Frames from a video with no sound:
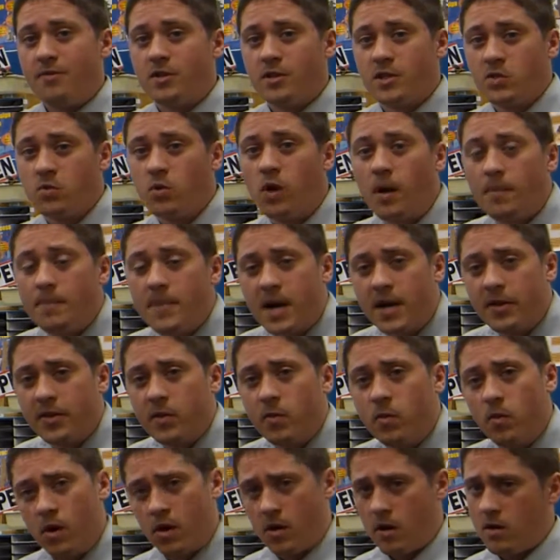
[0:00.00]
to swap out the
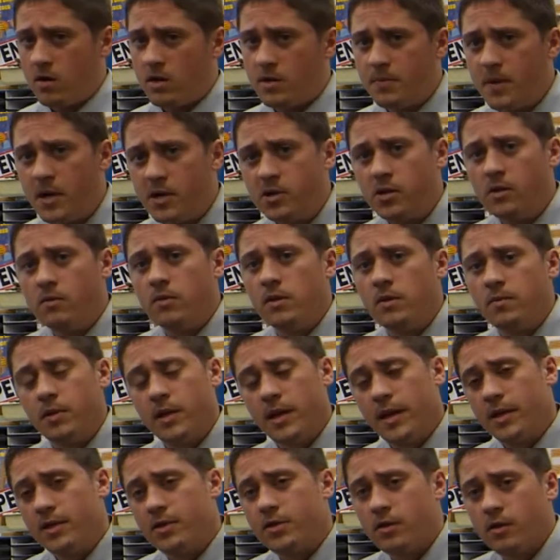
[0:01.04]
water, especially when the
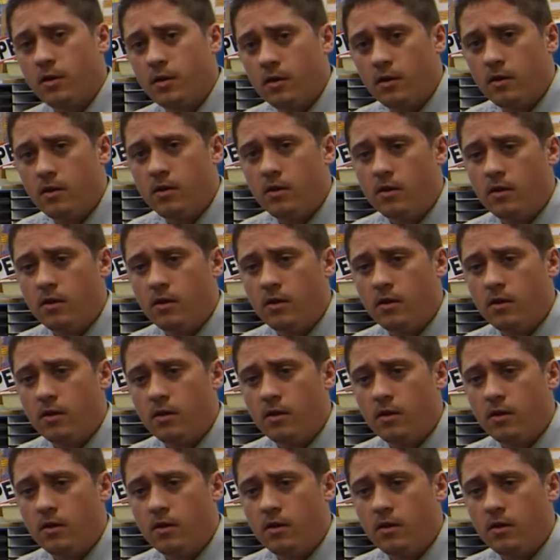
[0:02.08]
plants are